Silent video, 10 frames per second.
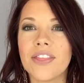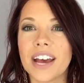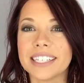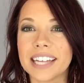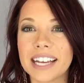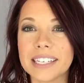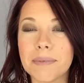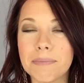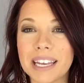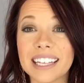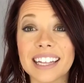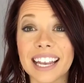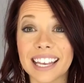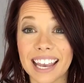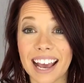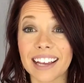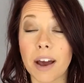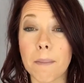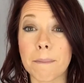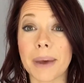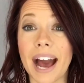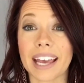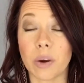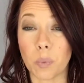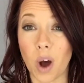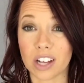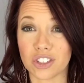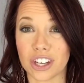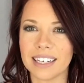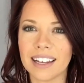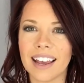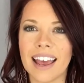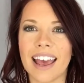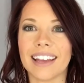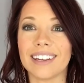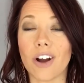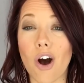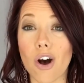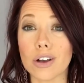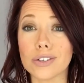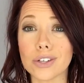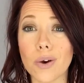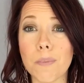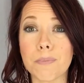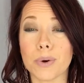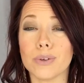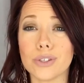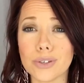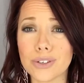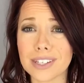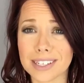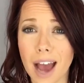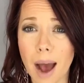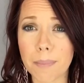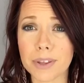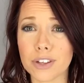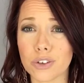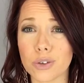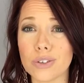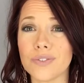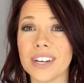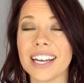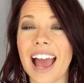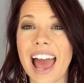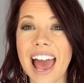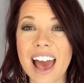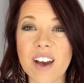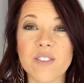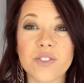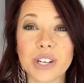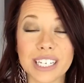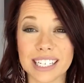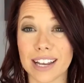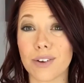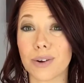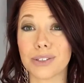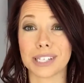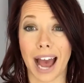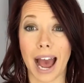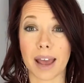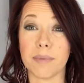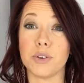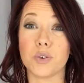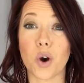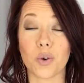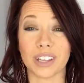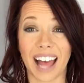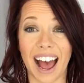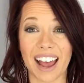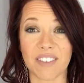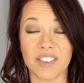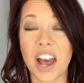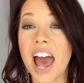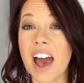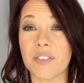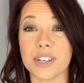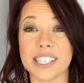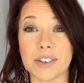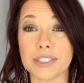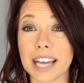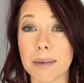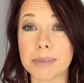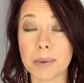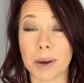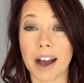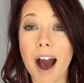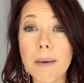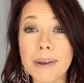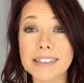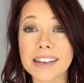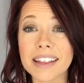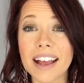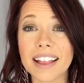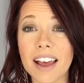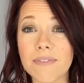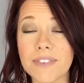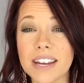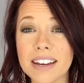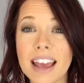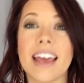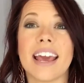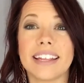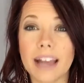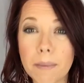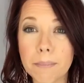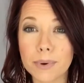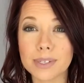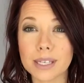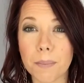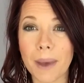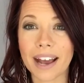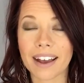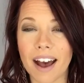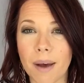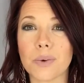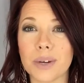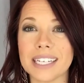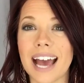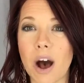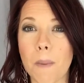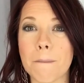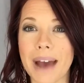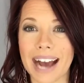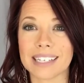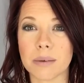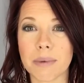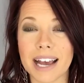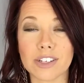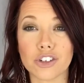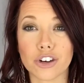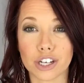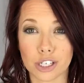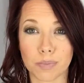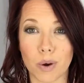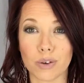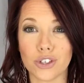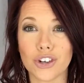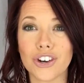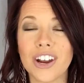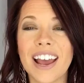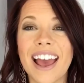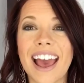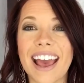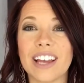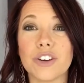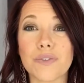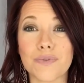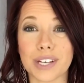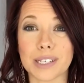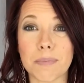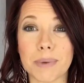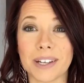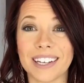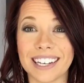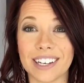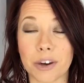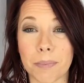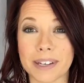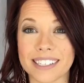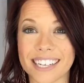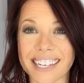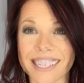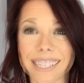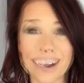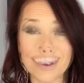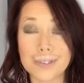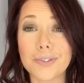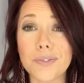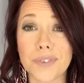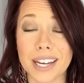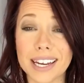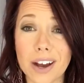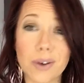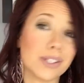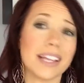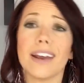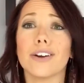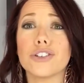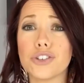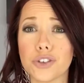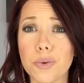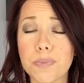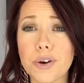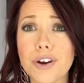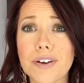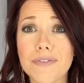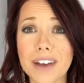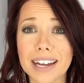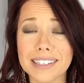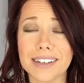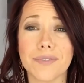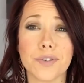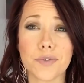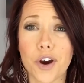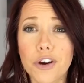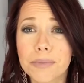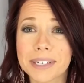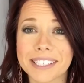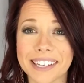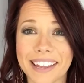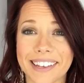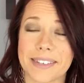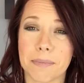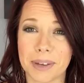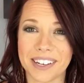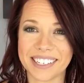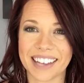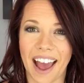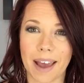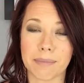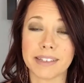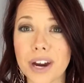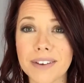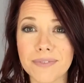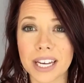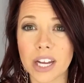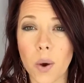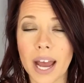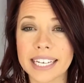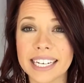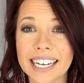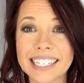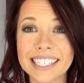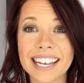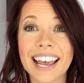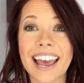that doesn't mean that they can't come back and watch it. And it also boosts you to the top of the newsfeed every single time you go live. Every single time someone comments on that live feed, it then boosts it back up. It's going to help maximize your exposure and your visibility in your business. Same goes for videos. They are super effective. You've heard me say this a million times. Great video ideas